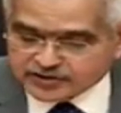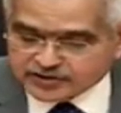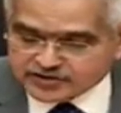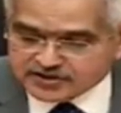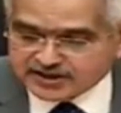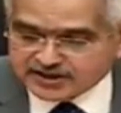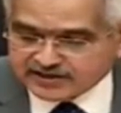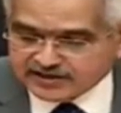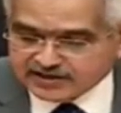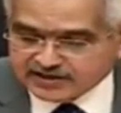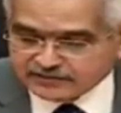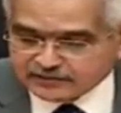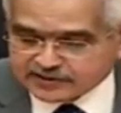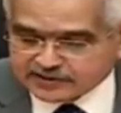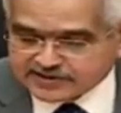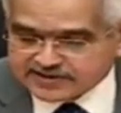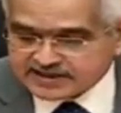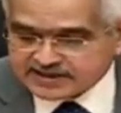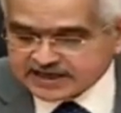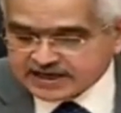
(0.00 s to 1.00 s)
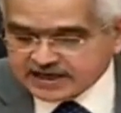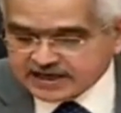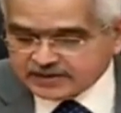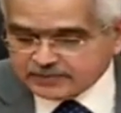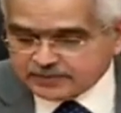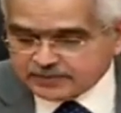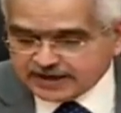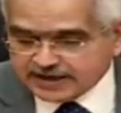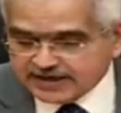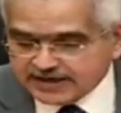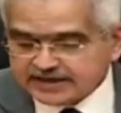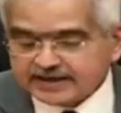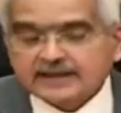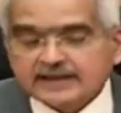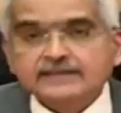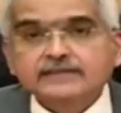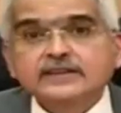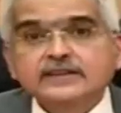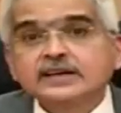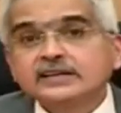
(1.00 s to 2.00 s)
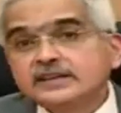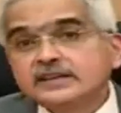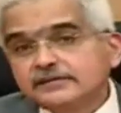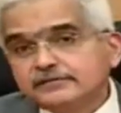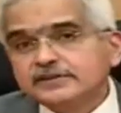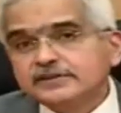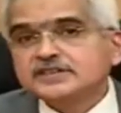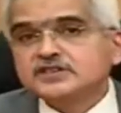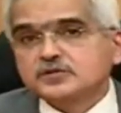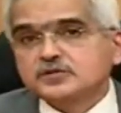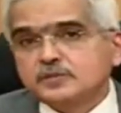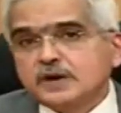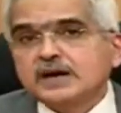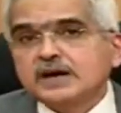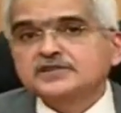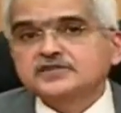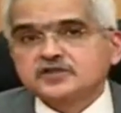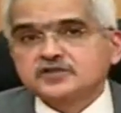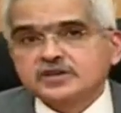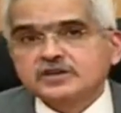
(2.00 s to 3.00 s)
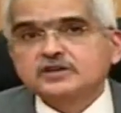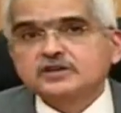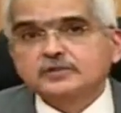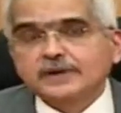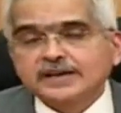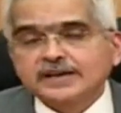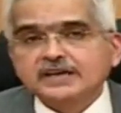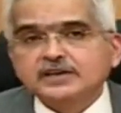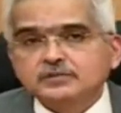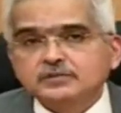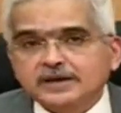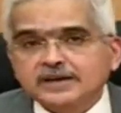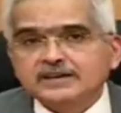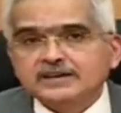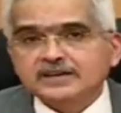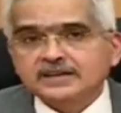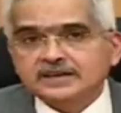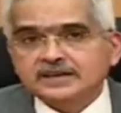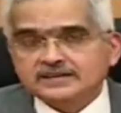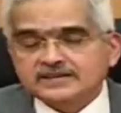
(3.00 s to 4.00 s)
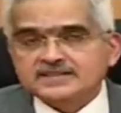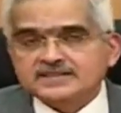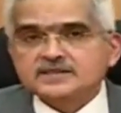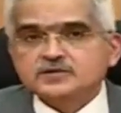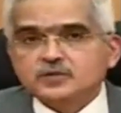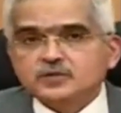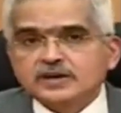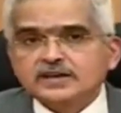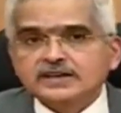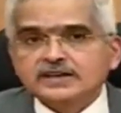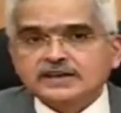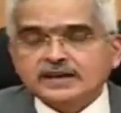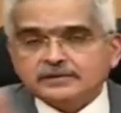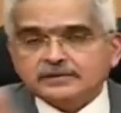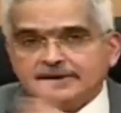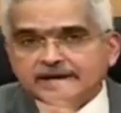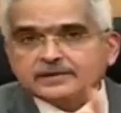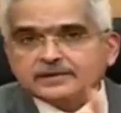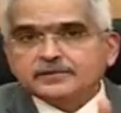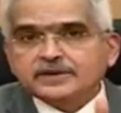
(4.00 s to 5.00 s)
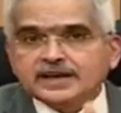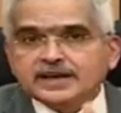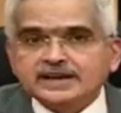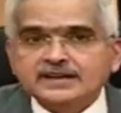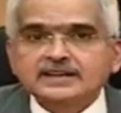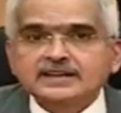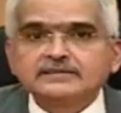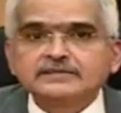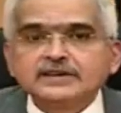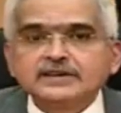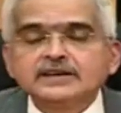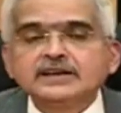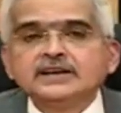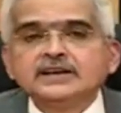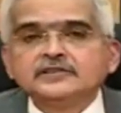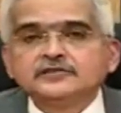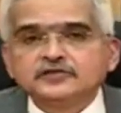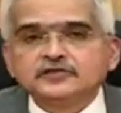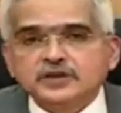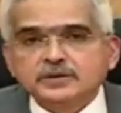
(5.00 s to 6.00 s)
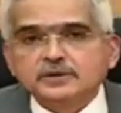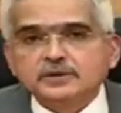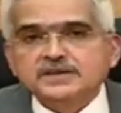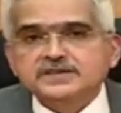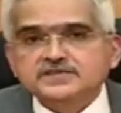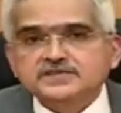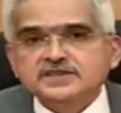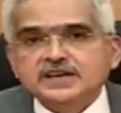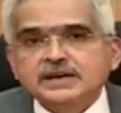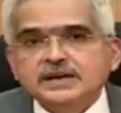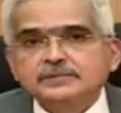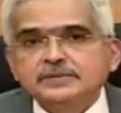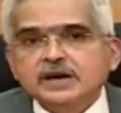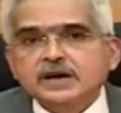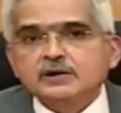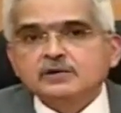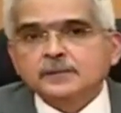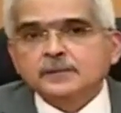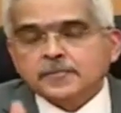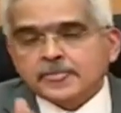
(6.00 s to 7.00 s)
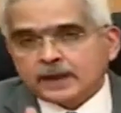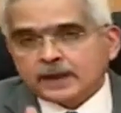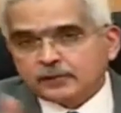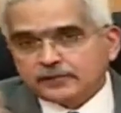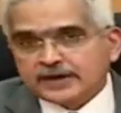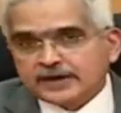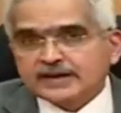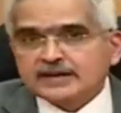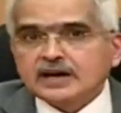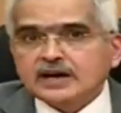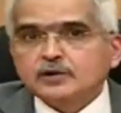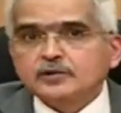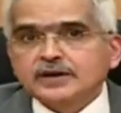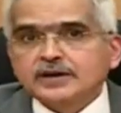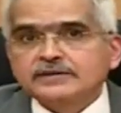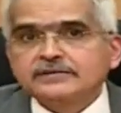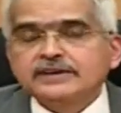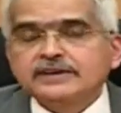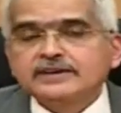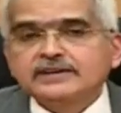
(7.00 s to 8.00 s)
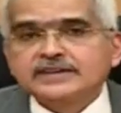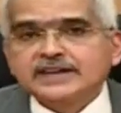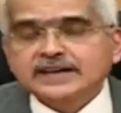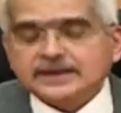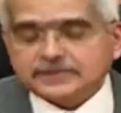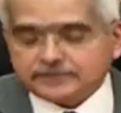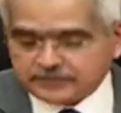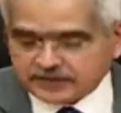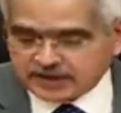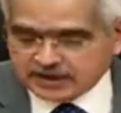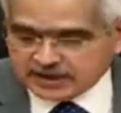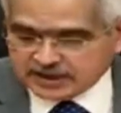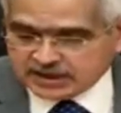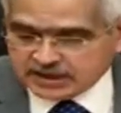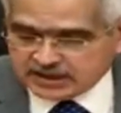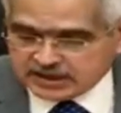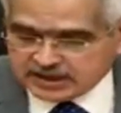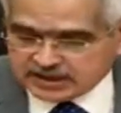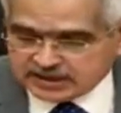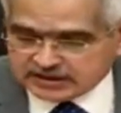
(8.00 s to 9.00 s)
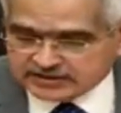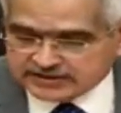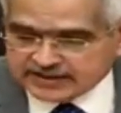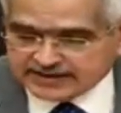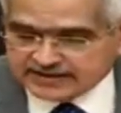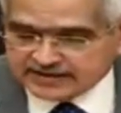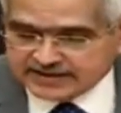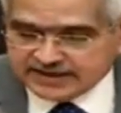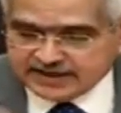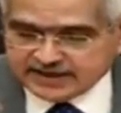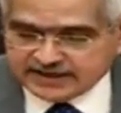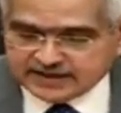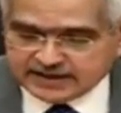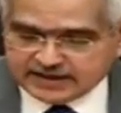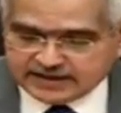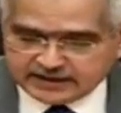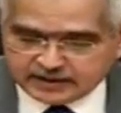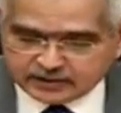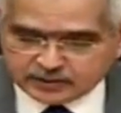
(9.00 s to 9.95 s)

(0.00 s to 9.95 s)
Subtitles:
original levels by 31st March 2020. This is one area where we had given 3 months time. Now we are now giving time that the